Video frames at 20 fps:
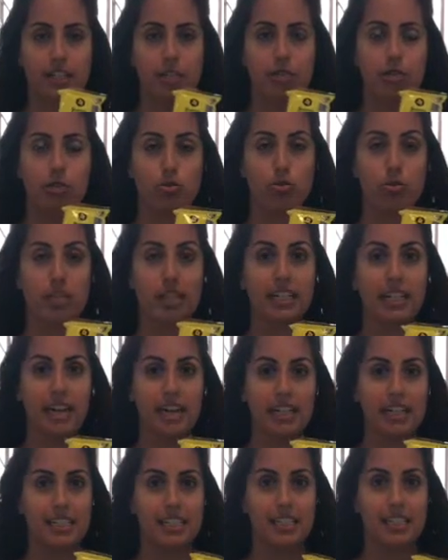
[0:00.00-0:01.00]
So it's really
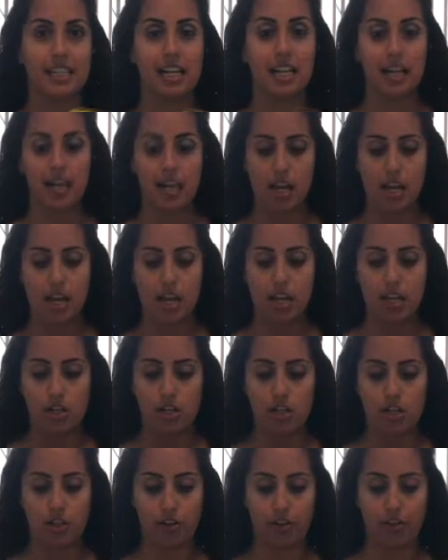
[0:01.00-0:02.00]
nice because they
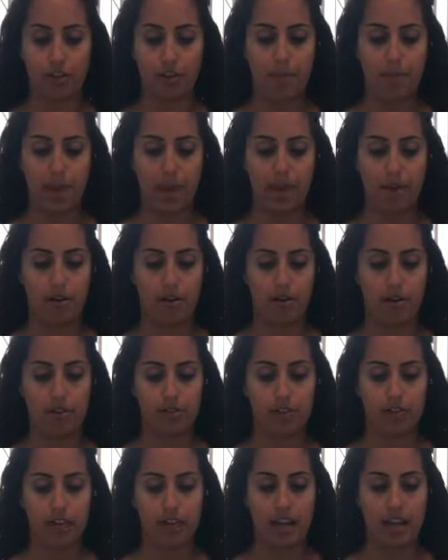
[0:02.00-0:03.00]
serve them out,
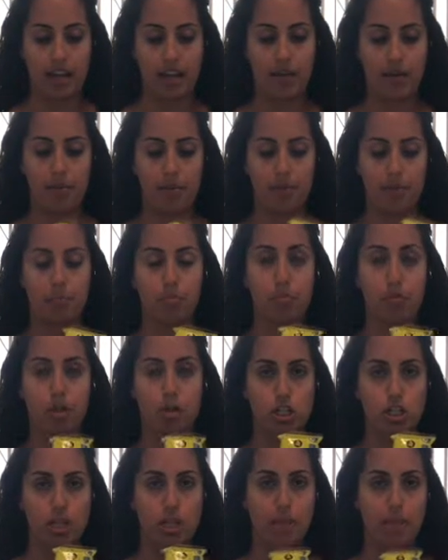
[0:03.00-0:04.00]
they
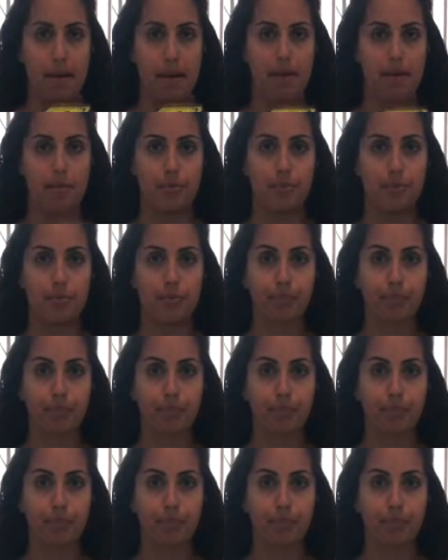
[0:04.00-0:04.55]
portion them out